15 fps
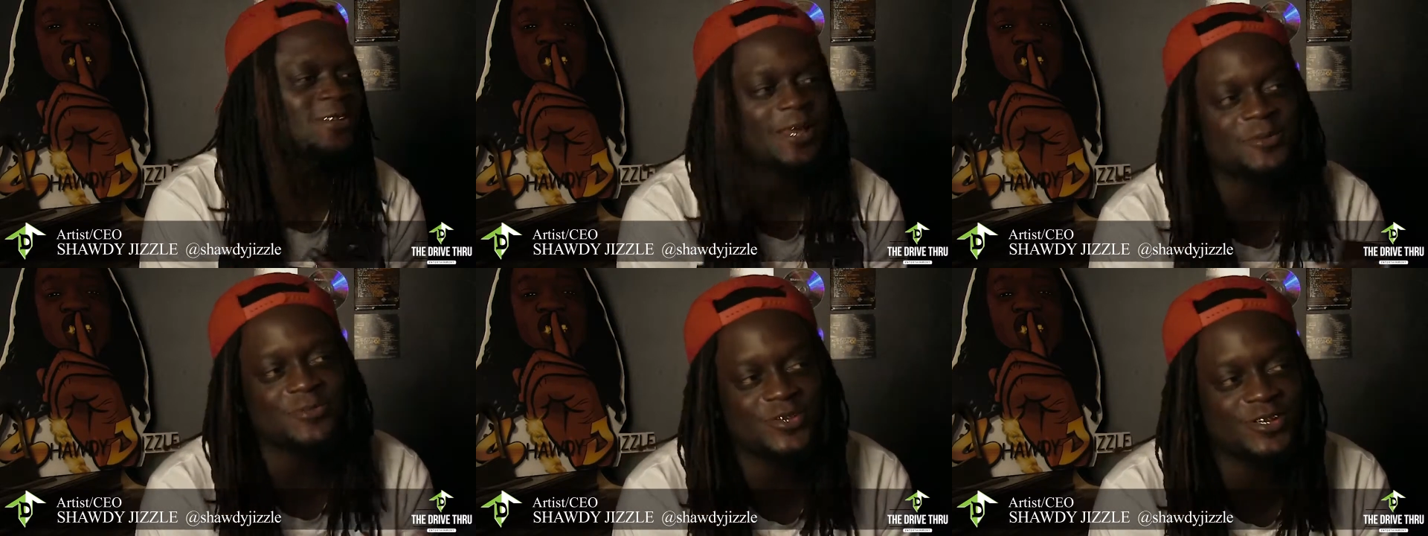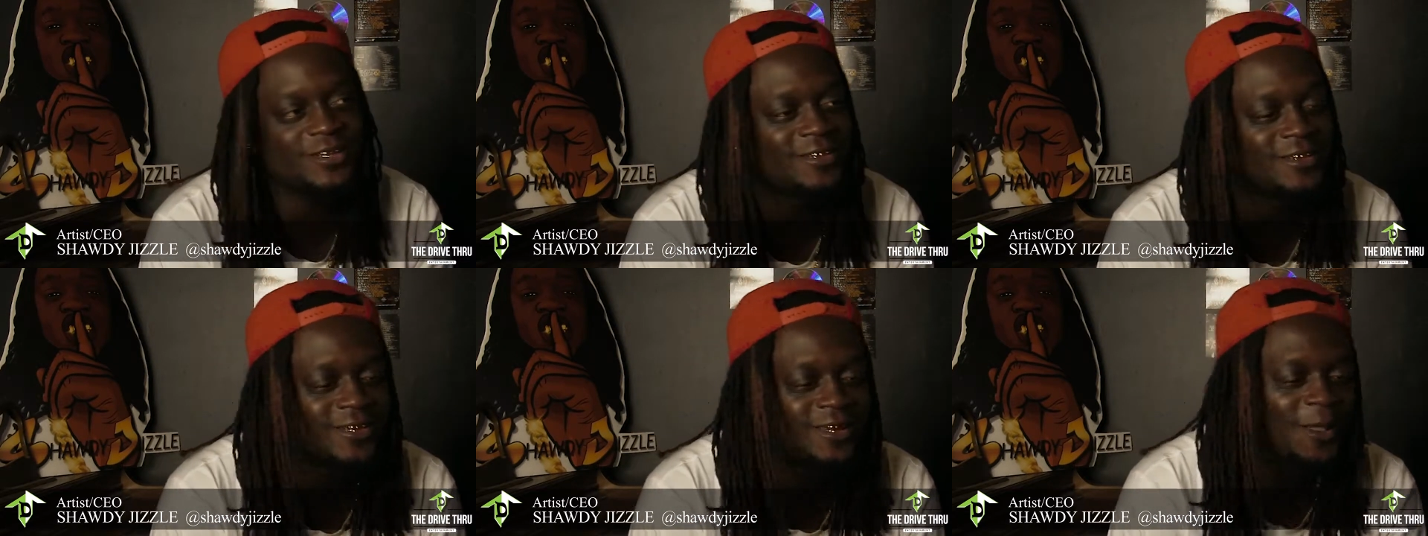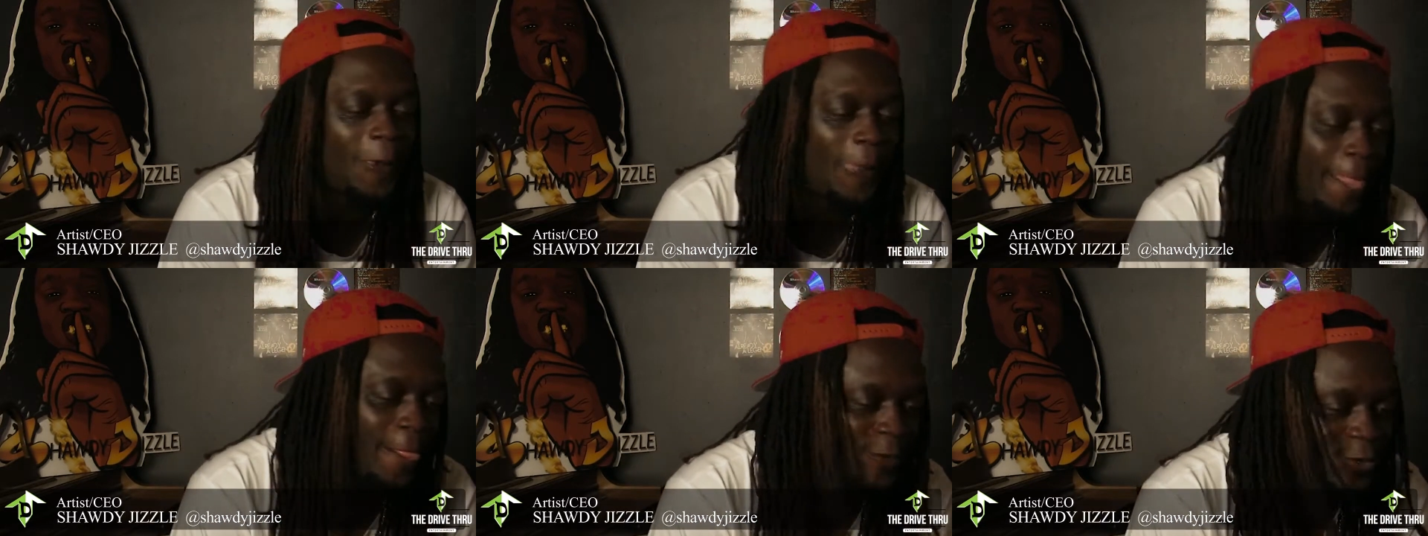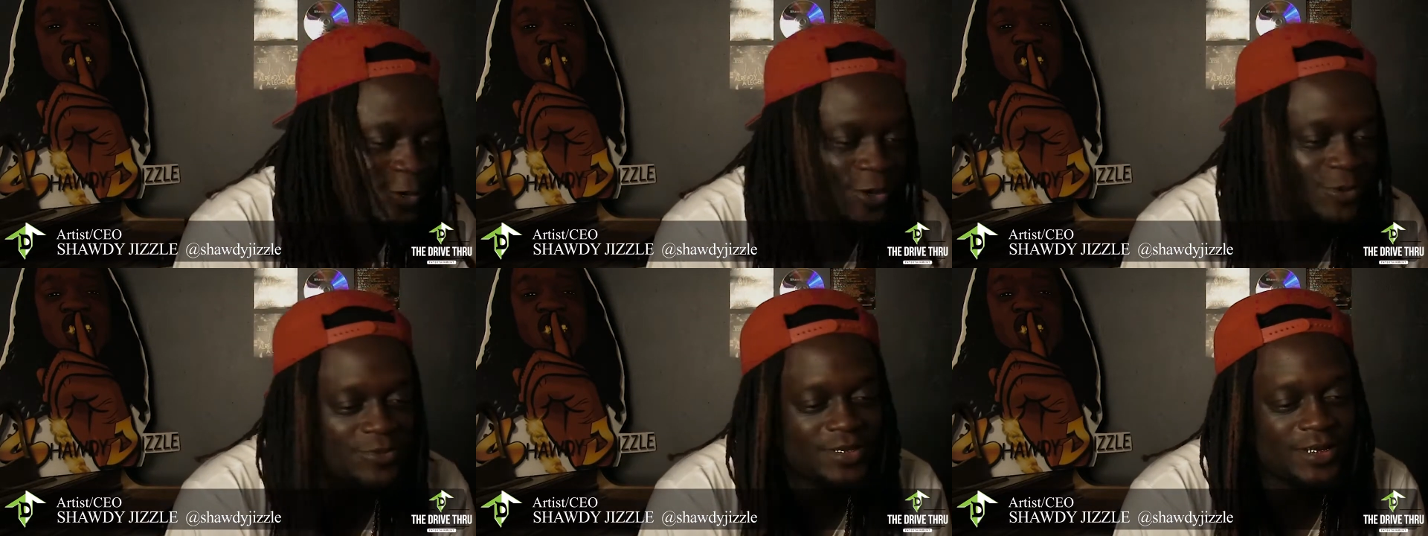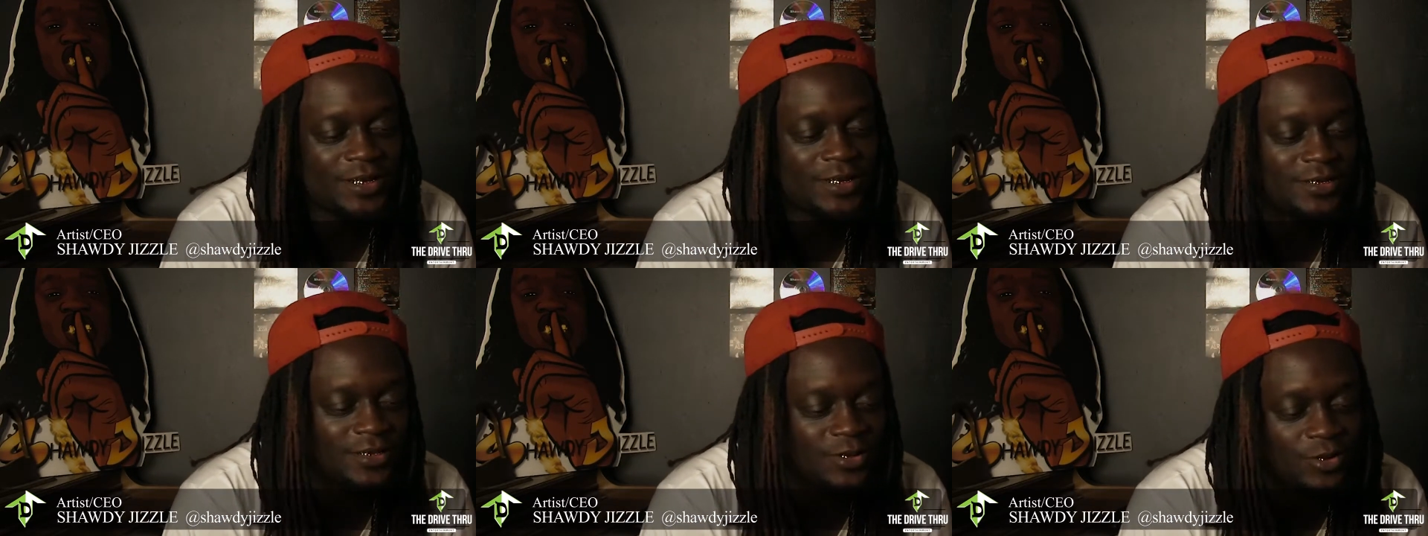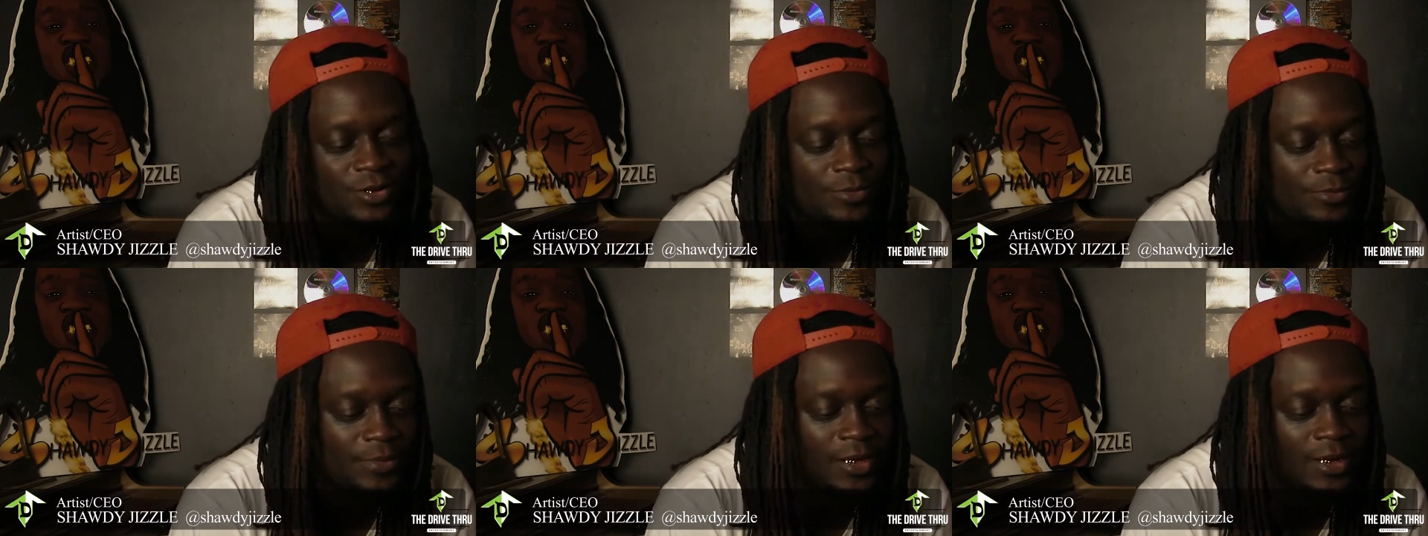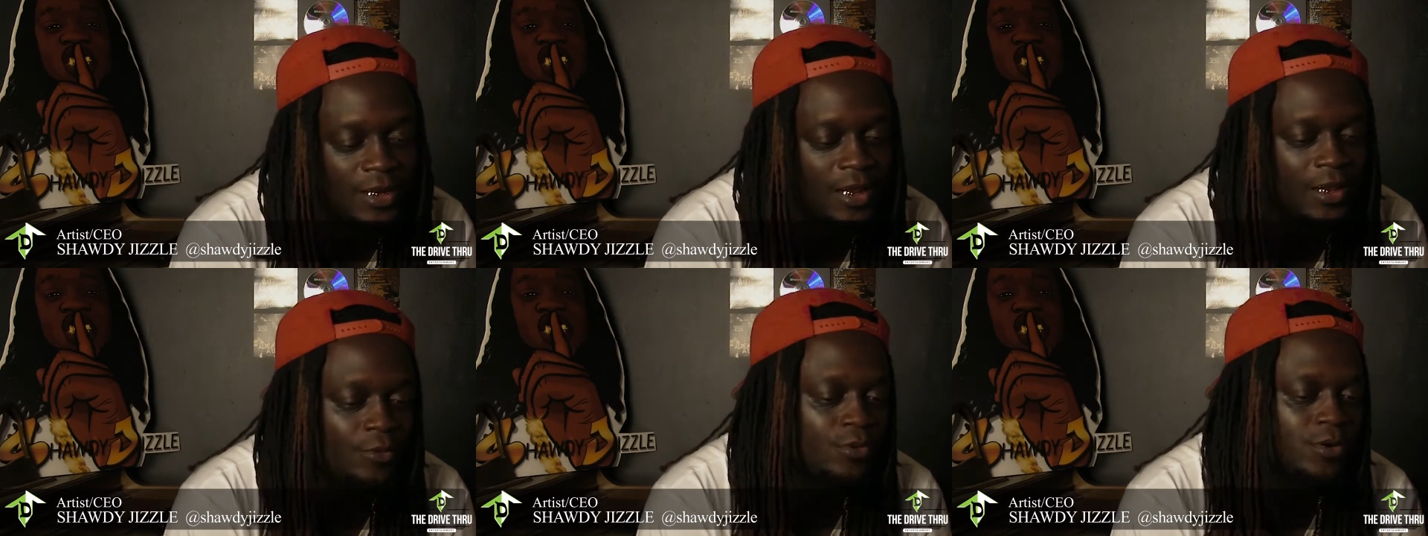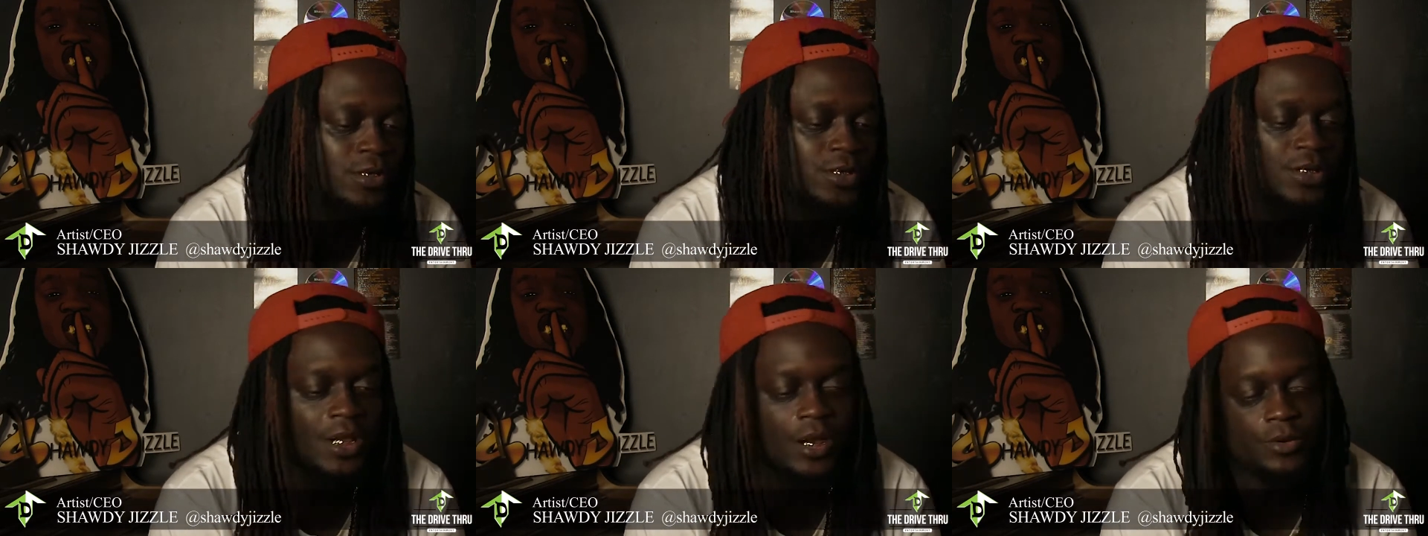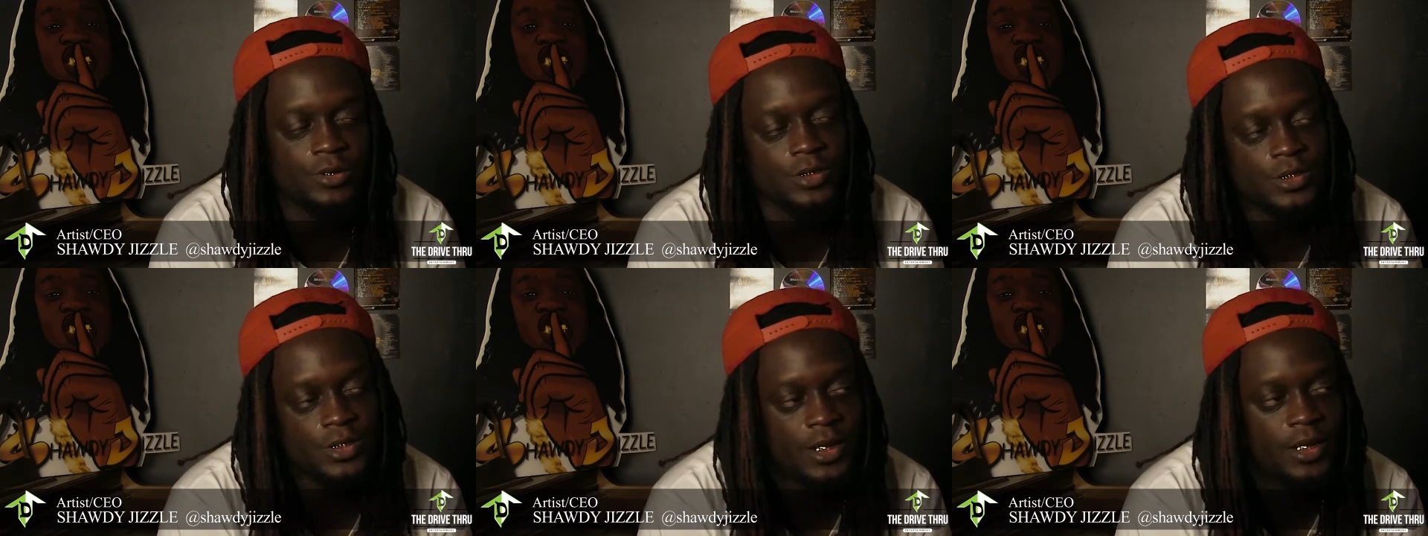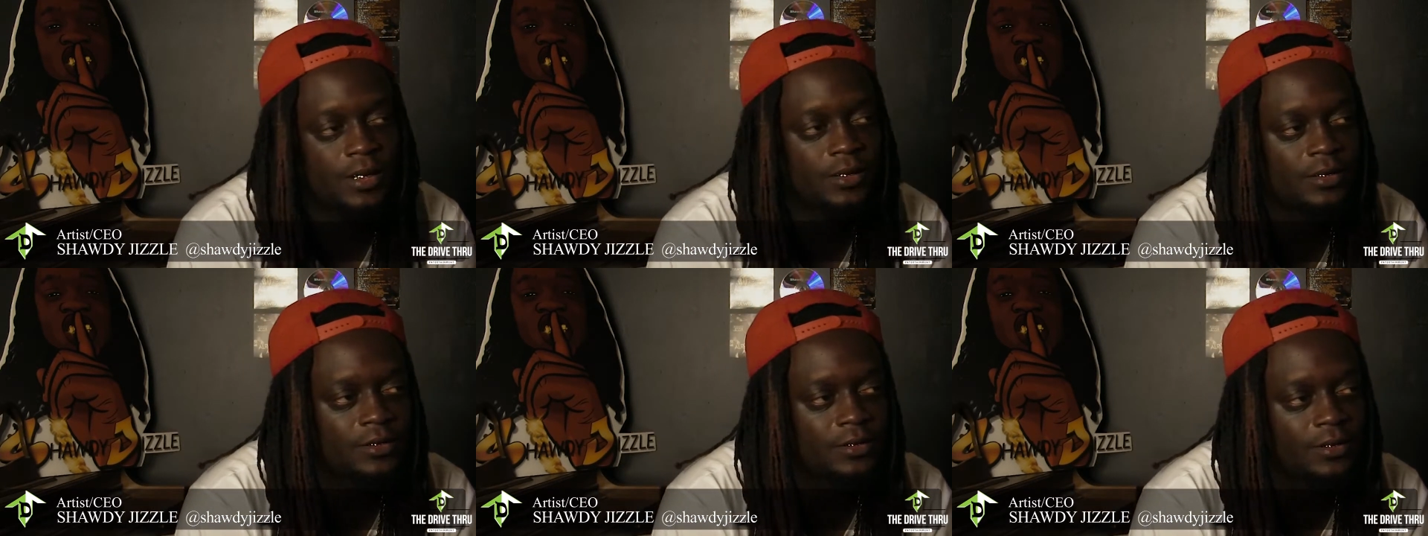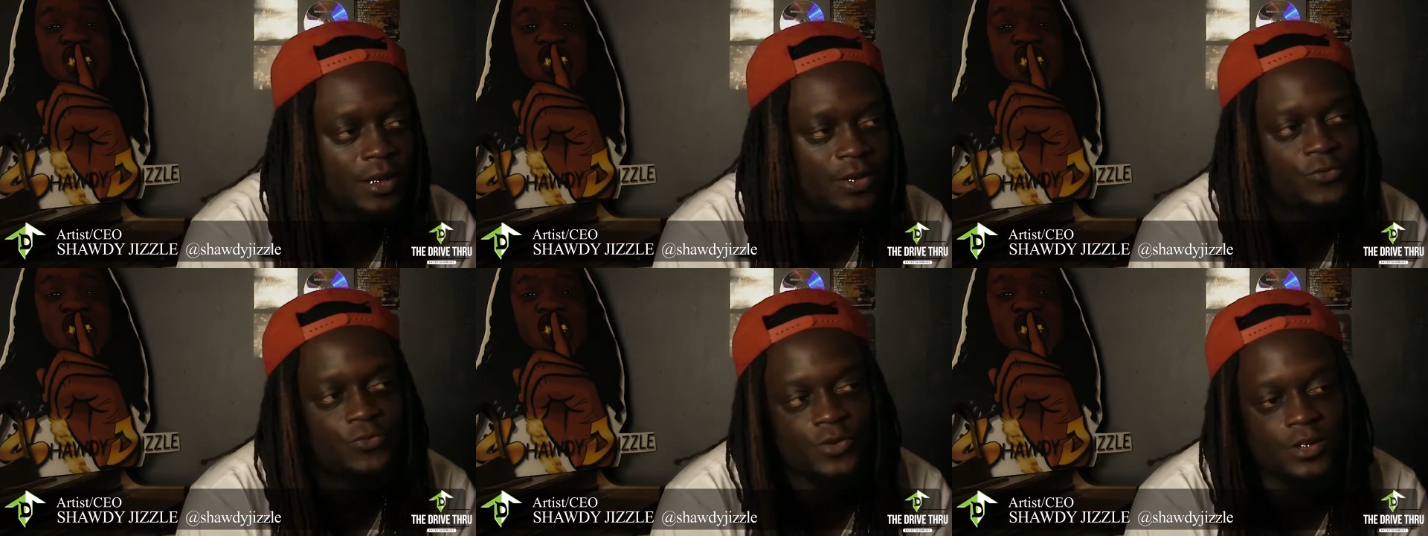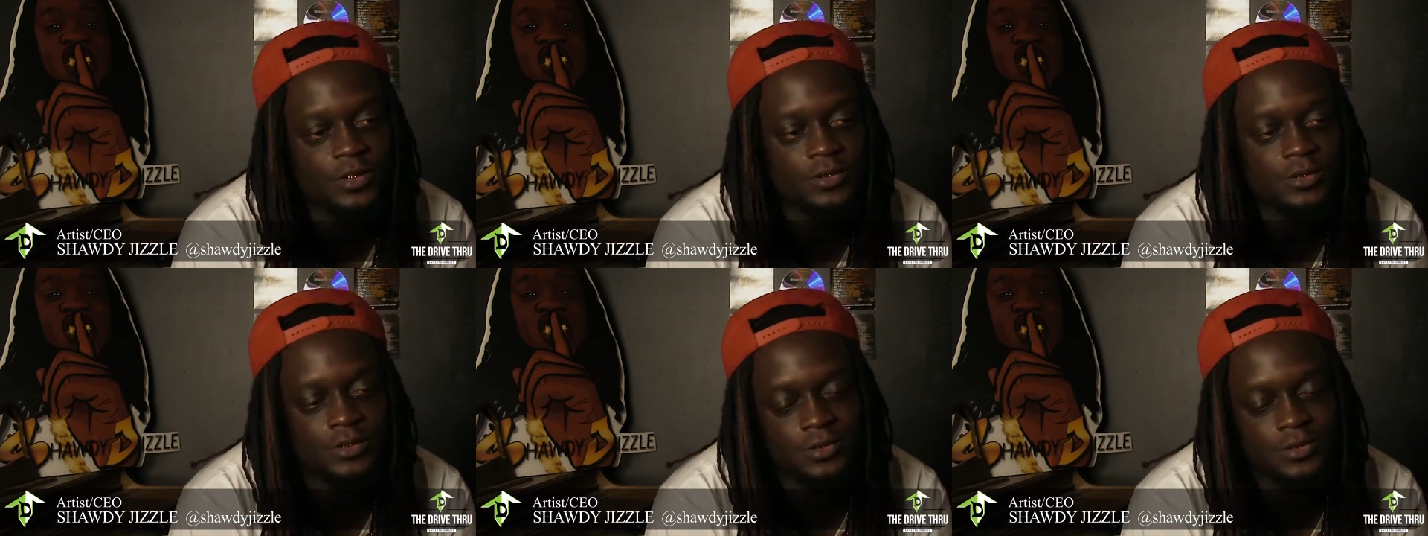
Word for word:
Speaker 1: type shit. You know what I'm saying? So my name was Shawdy J at first,